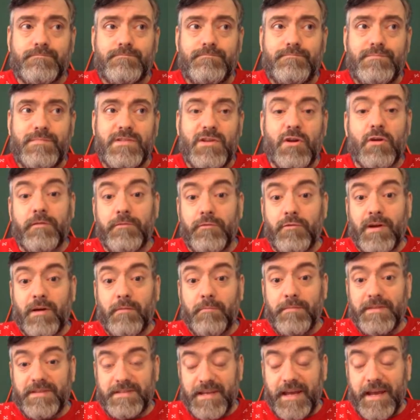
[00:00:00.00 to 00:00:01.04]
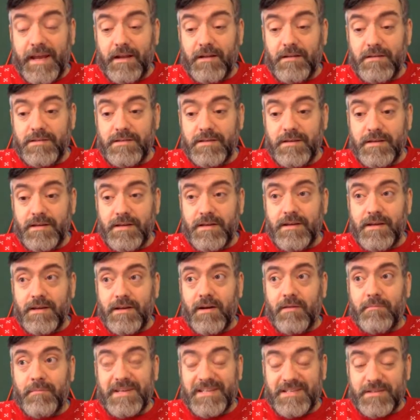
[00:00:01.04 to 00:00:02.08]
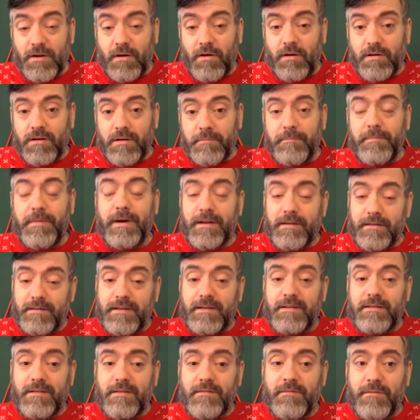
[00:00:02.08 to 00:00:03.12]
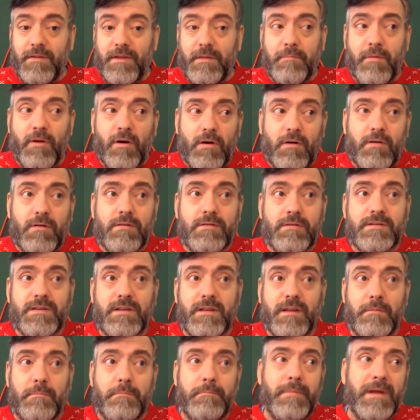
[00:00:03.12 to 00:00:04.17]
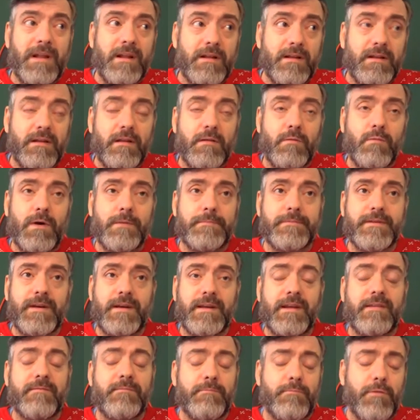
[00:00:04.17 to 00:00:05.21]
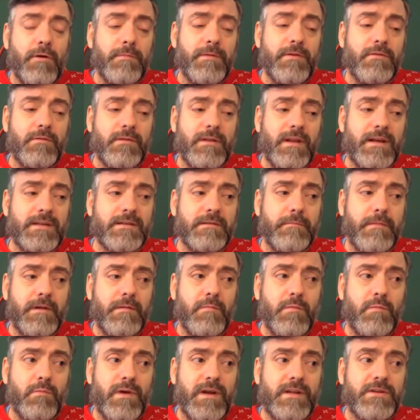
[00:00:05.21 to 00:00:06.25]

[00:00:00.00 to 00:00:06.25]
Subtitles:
Not if you count my sales on my stock, but for the blogs and the building the website, I've probably earned less than minimum wage.